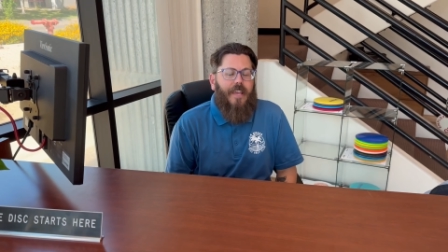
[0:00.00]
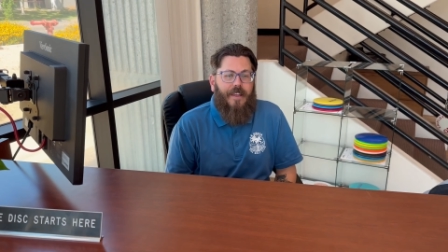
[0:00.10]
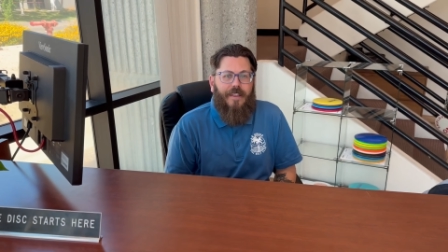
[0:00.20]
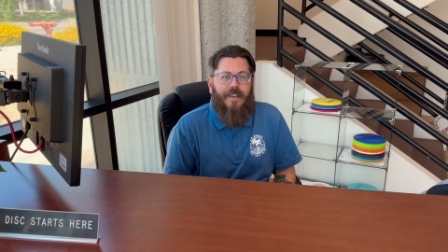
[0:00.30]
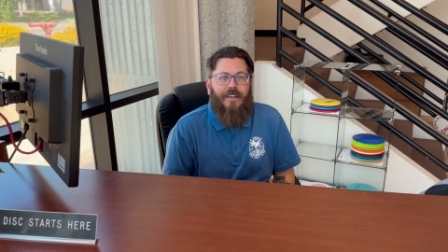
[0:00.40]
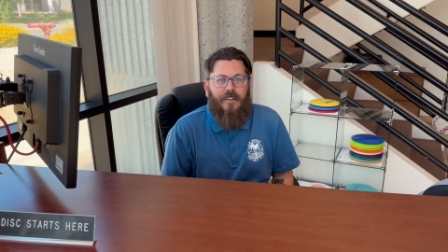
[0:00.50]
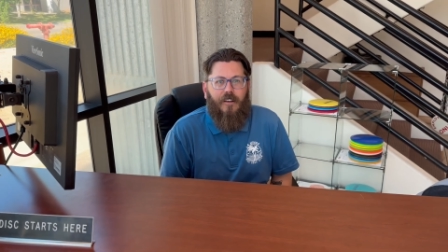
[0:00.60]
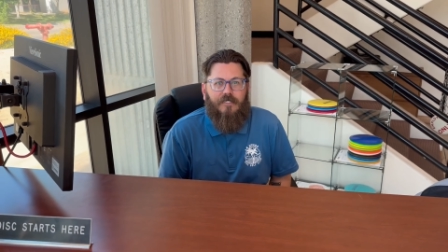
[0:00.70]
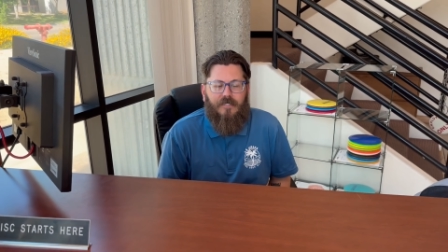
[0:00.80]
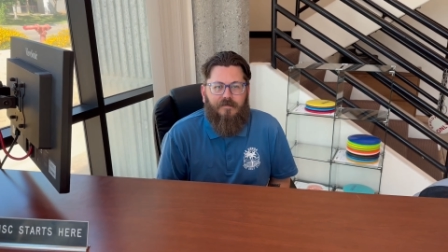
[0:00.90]
yeah, yeah,
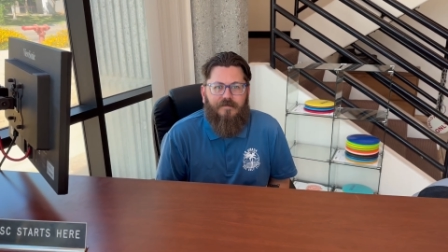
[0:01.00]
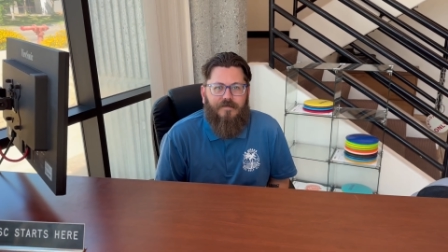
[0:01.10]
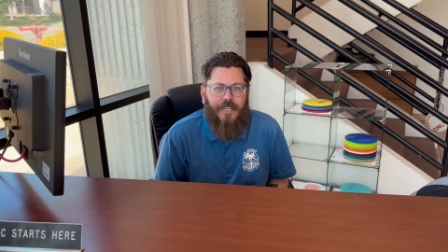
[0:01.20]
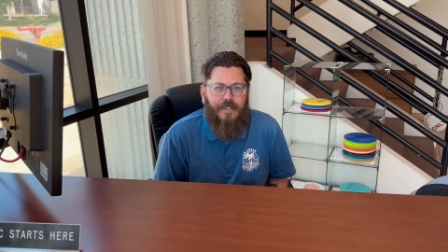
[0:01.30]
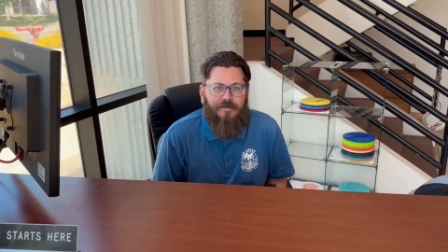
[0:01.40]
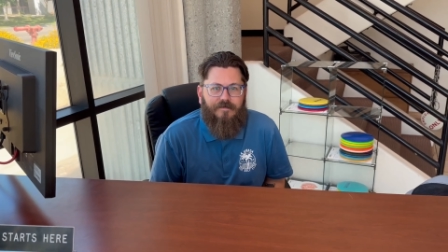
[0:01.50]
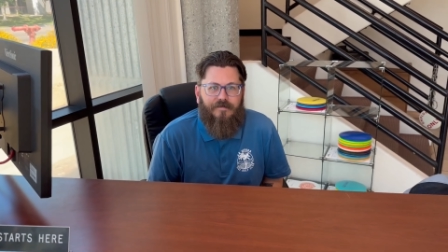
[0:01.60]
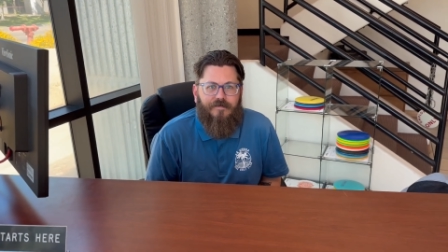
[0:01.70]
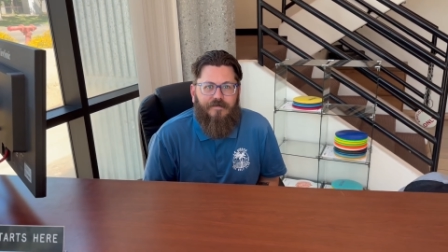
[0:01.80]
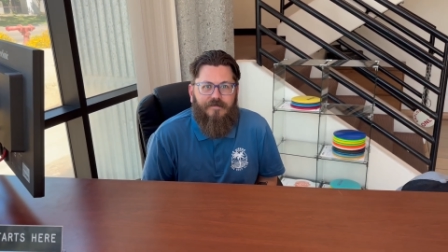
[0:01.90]
awesome. You ready to
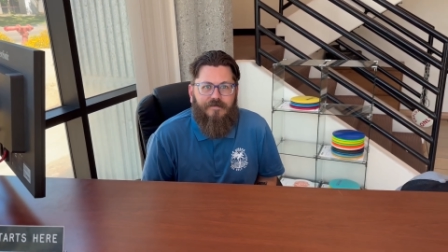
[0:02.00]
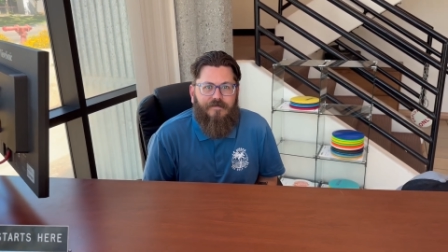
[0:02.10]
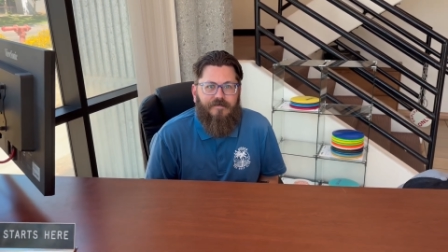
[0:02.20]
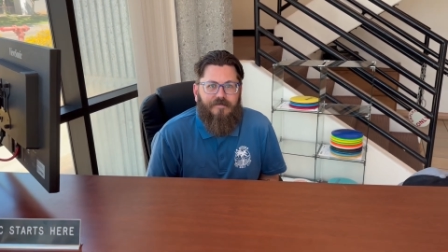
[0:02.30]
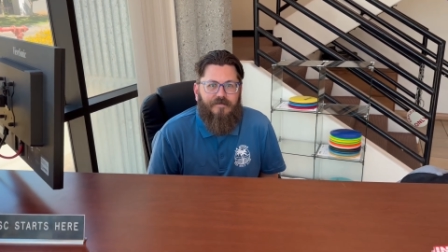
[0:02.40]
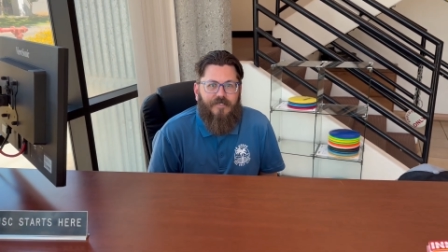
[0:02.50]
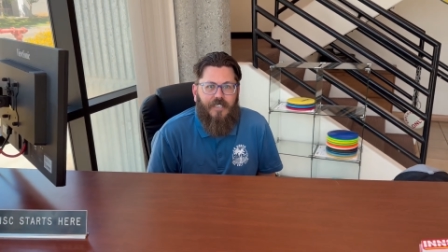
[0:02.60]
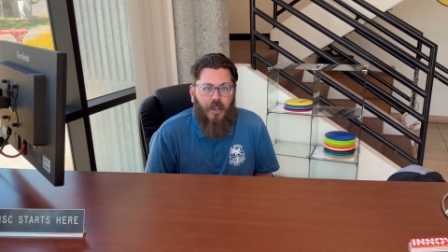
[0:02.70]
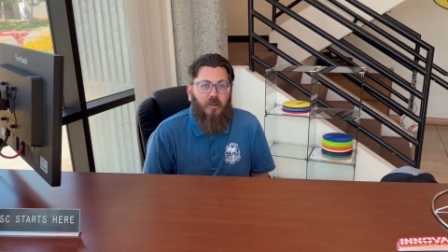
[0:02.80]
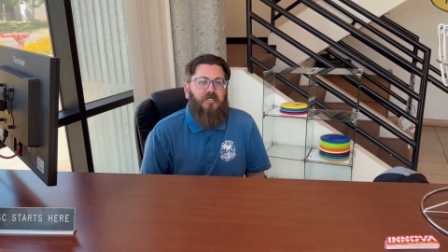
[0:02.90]
introduce yourself?
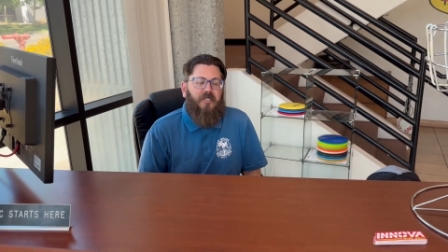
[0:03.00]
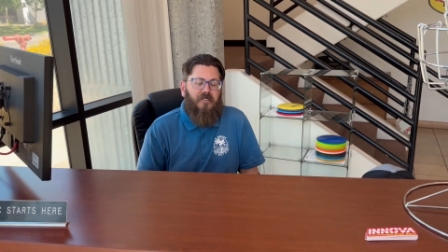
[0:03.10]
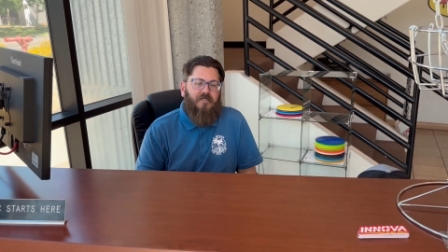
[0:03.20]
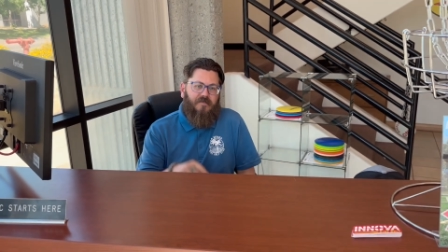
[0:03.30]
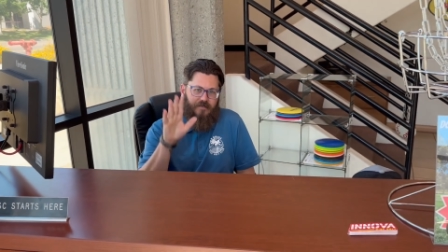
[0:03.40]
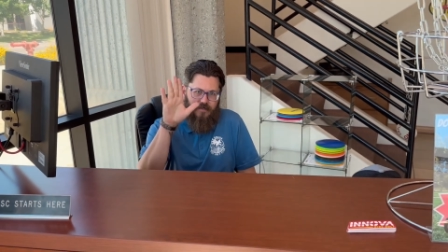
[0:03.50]
Oh sure.